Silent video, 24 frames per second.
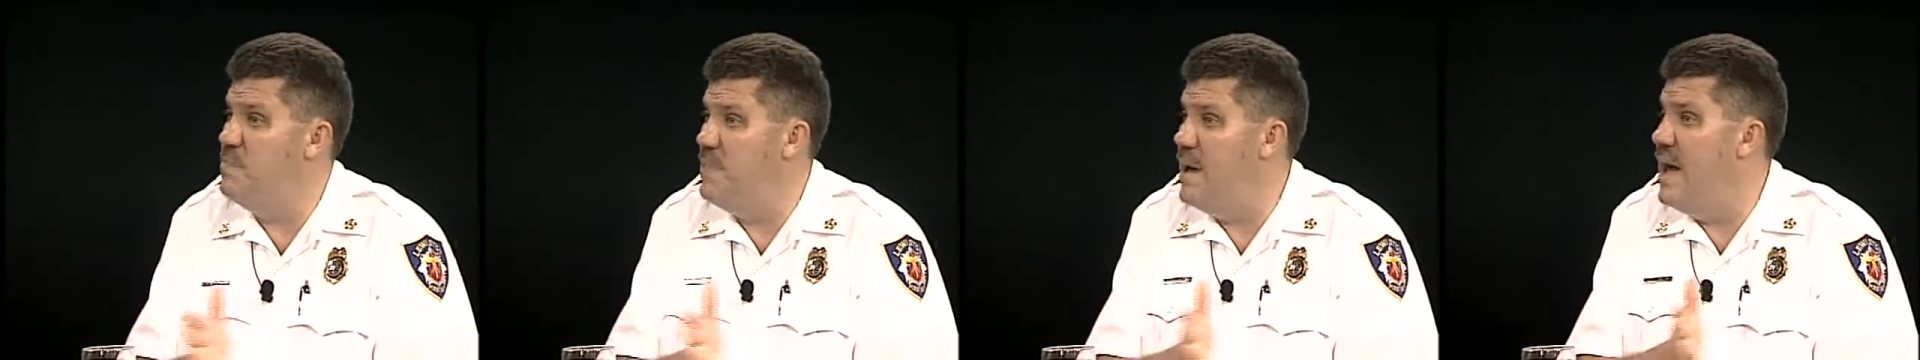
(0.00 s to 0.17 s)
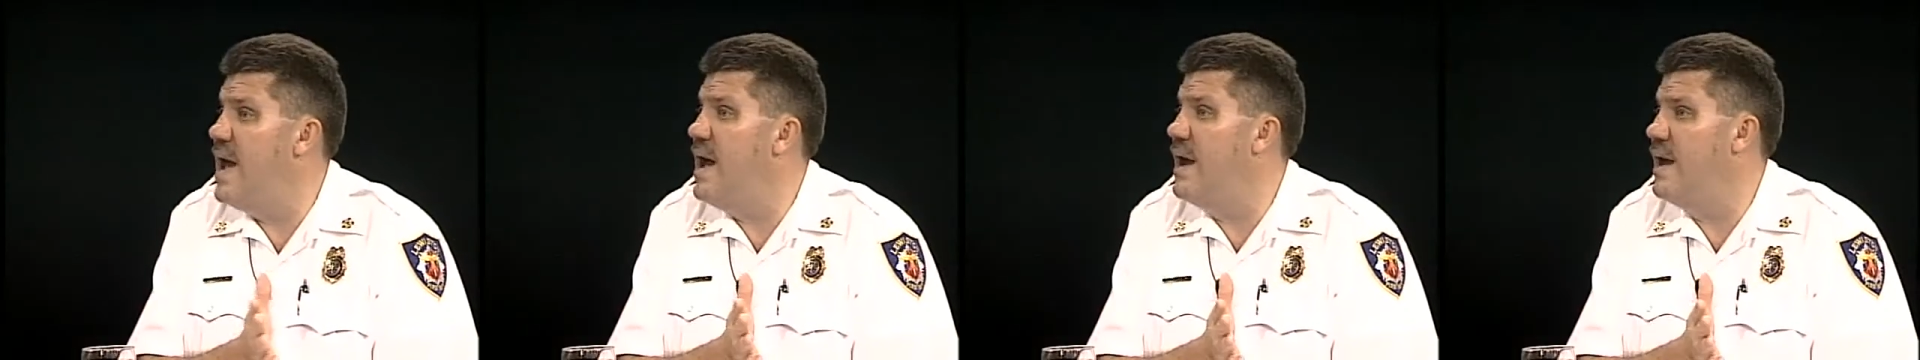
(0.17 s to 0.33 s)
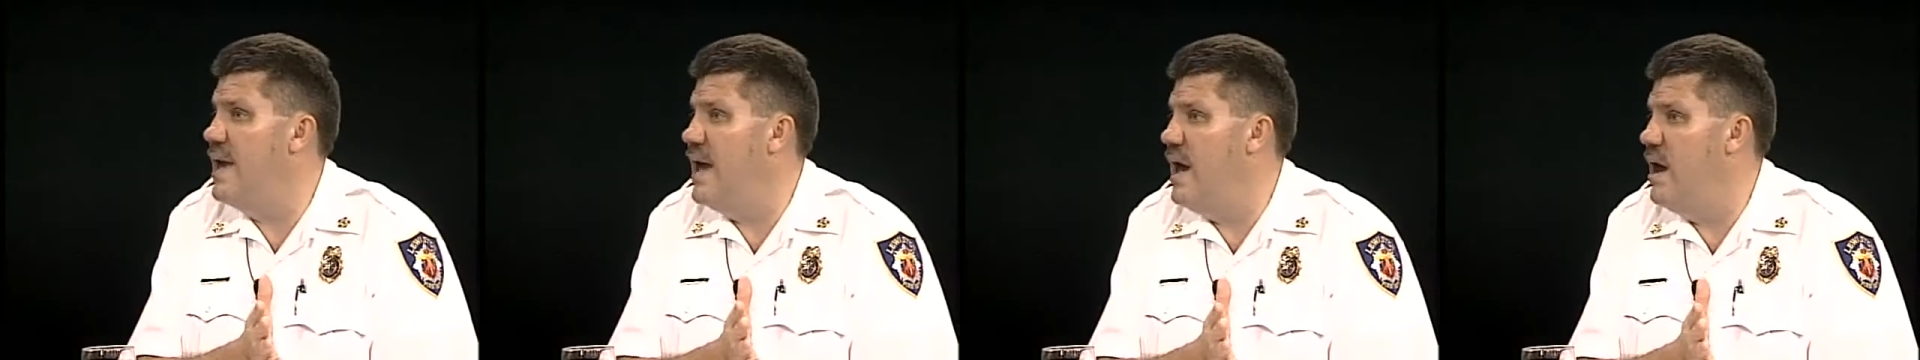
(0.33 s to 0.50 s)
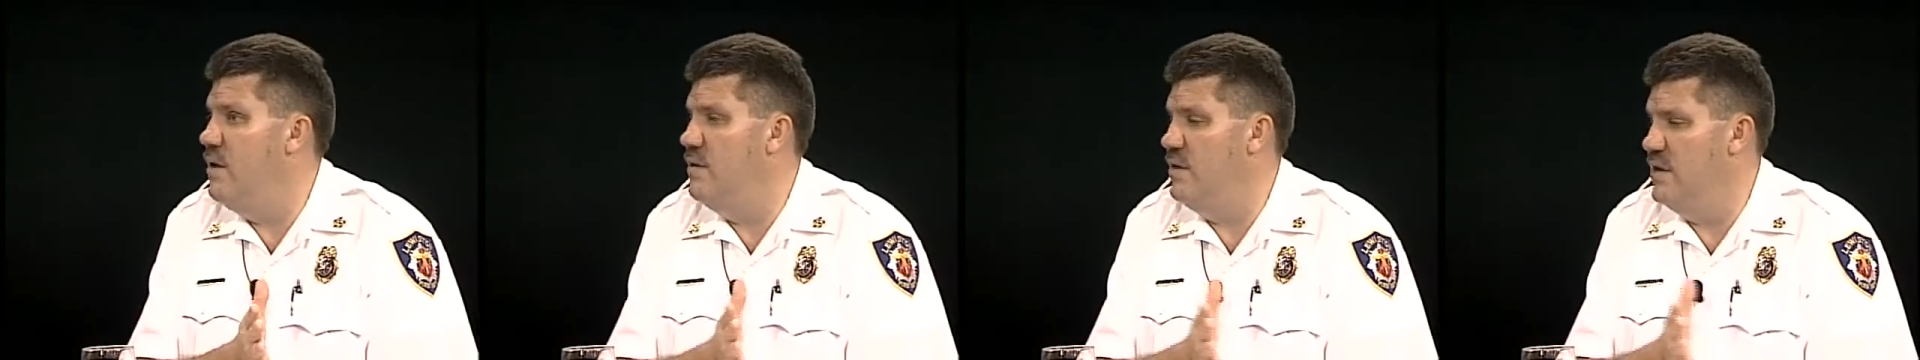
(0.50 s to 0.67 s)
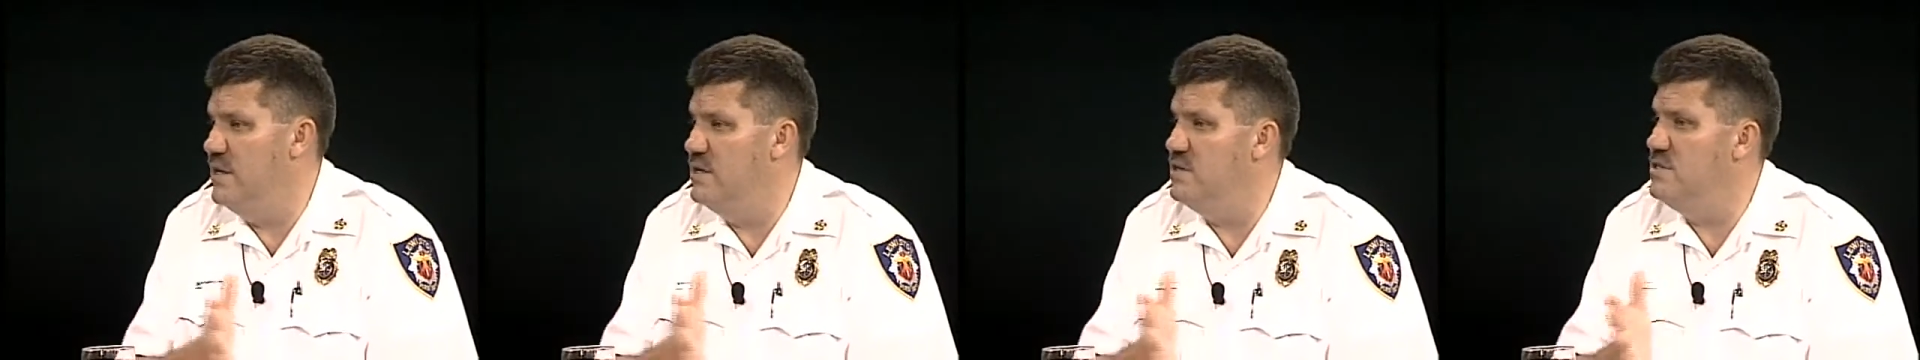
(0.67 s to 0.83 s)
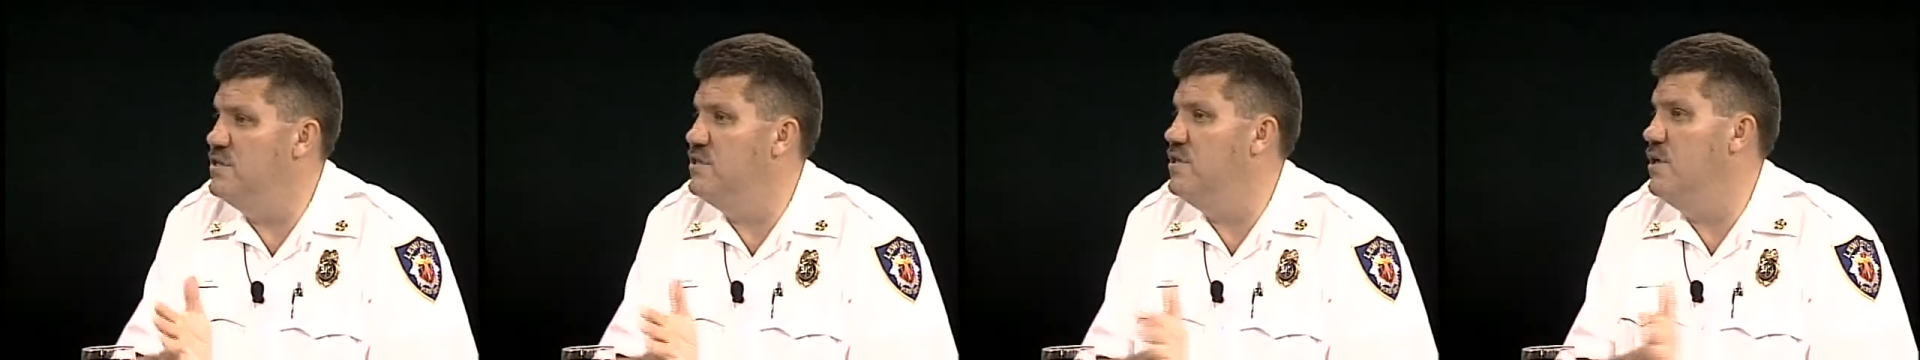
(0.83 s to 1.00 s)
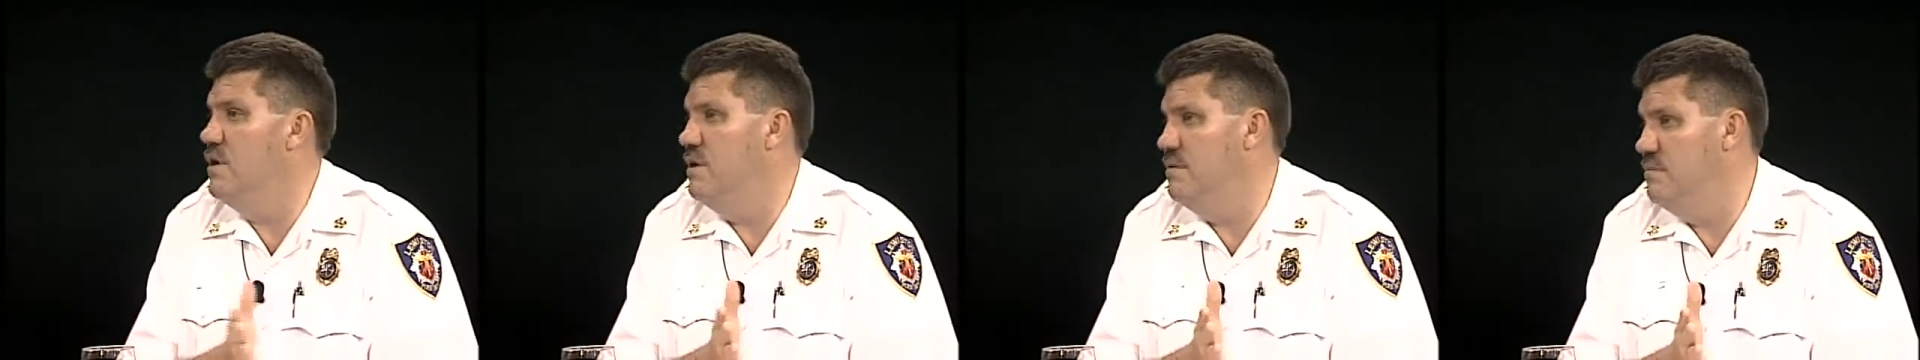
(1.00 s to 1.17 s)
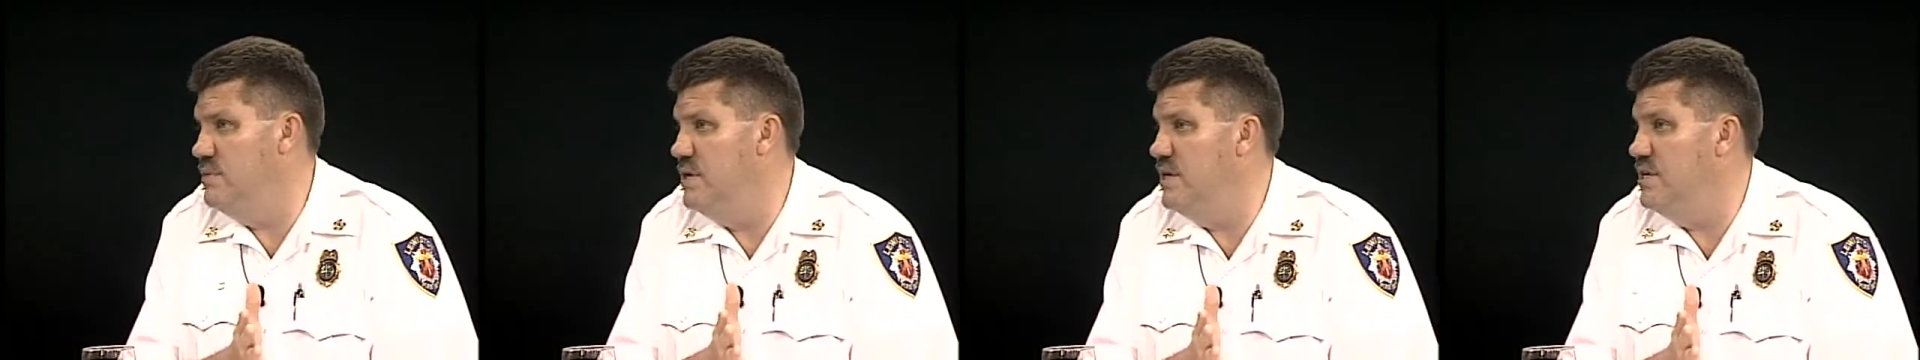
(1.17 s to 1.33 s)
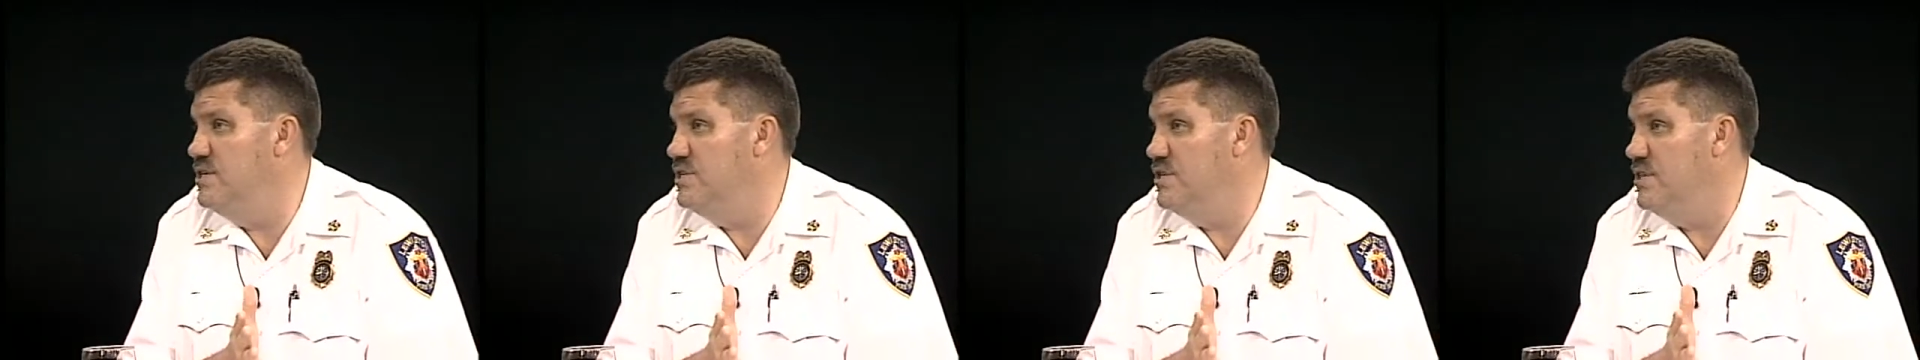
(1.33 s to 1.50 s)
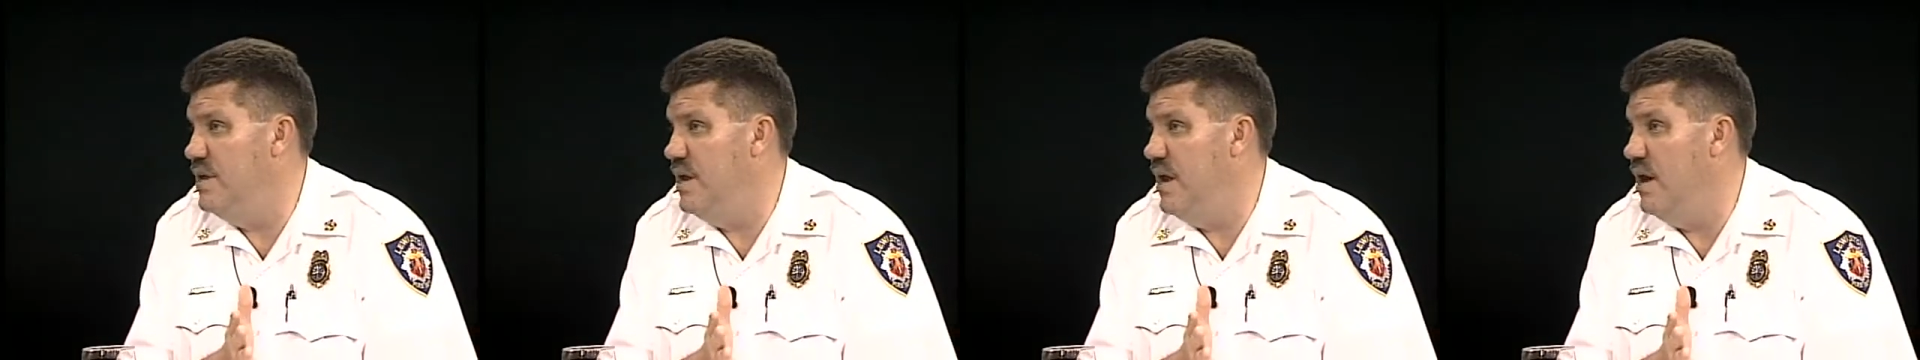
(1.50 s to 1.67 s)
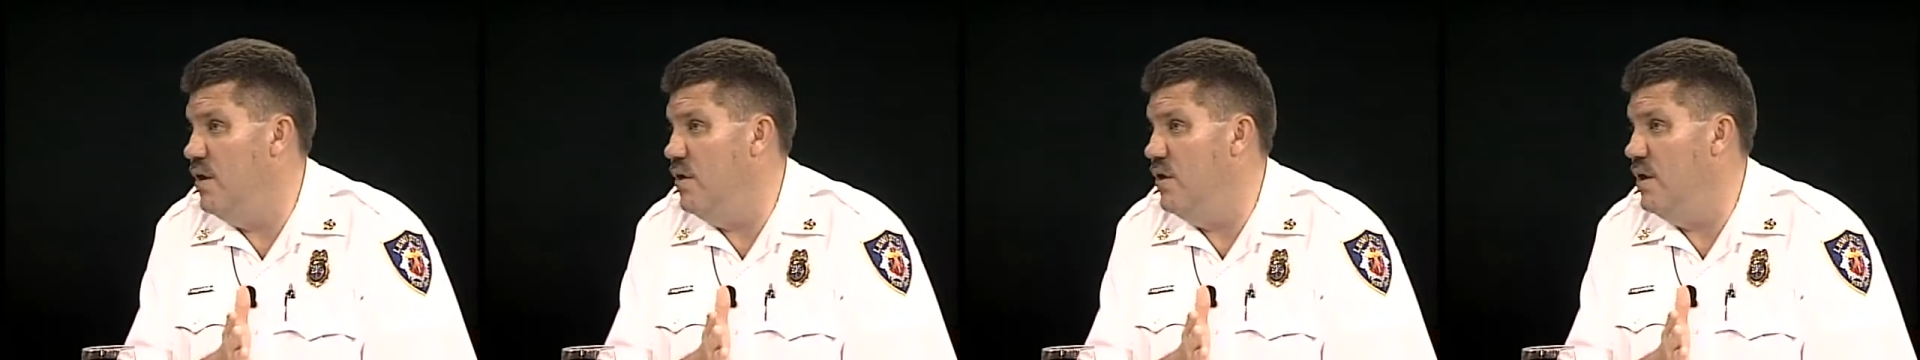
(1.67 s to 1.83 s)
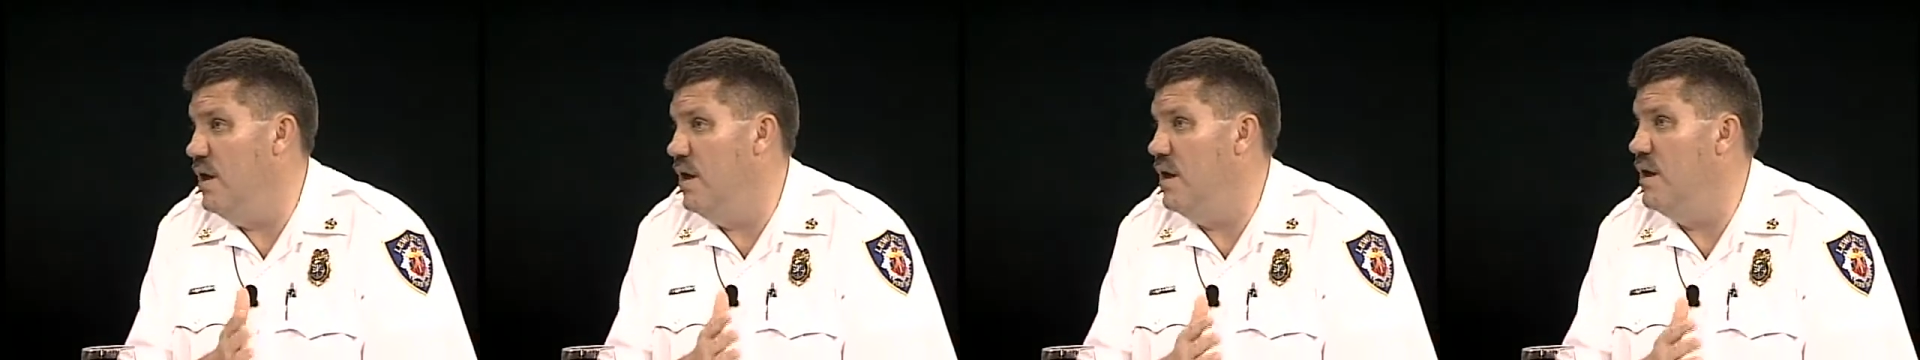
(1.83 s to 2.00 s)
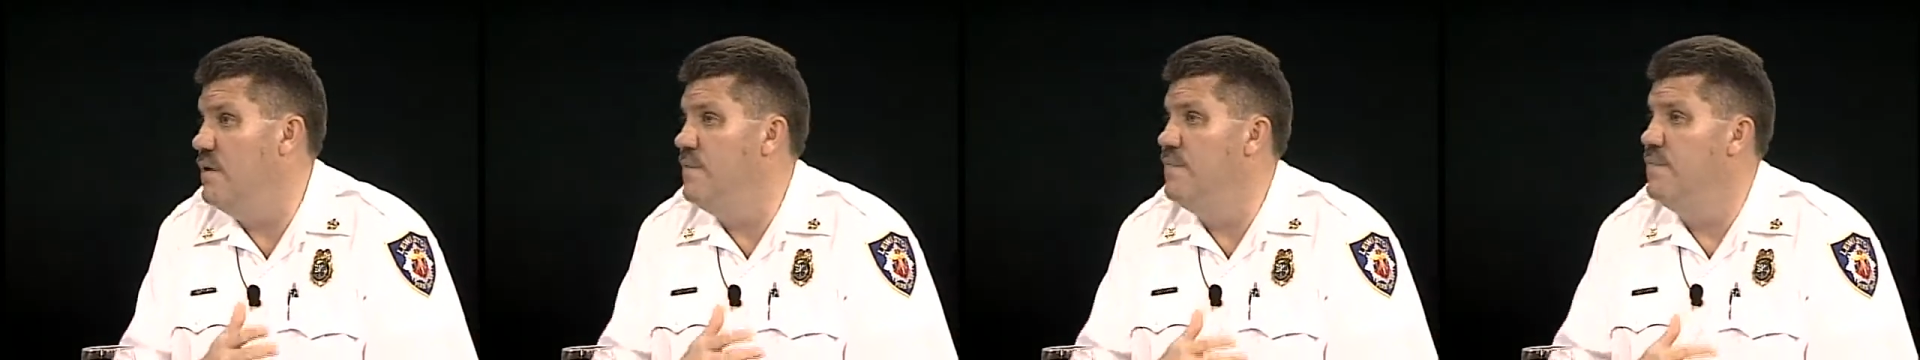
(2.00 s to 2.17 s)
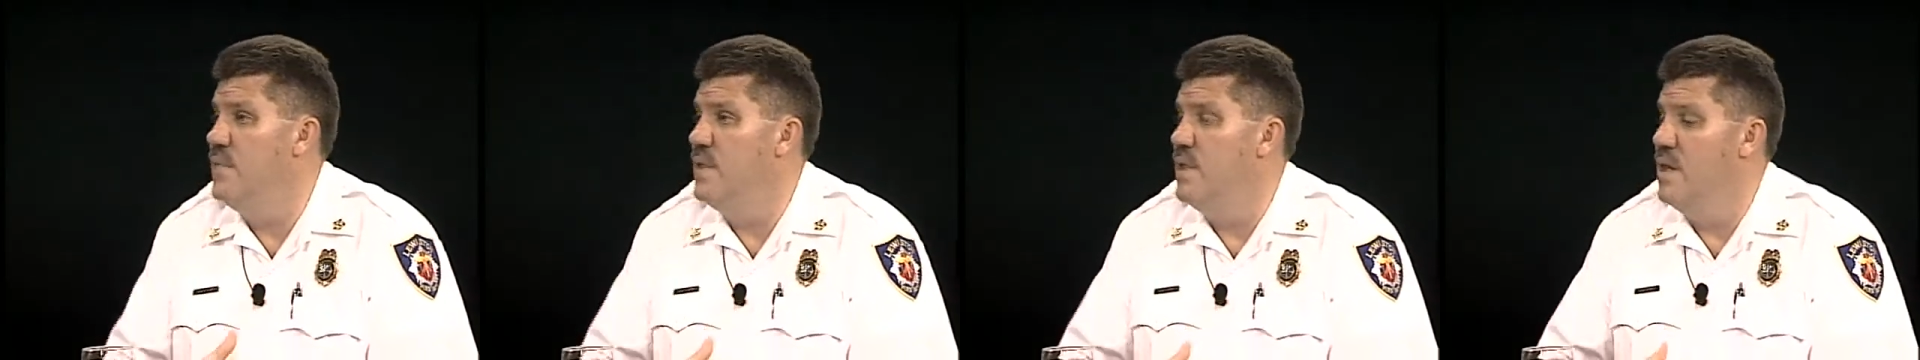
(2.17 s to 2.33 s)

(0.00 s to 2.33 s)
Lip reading: back out into the area,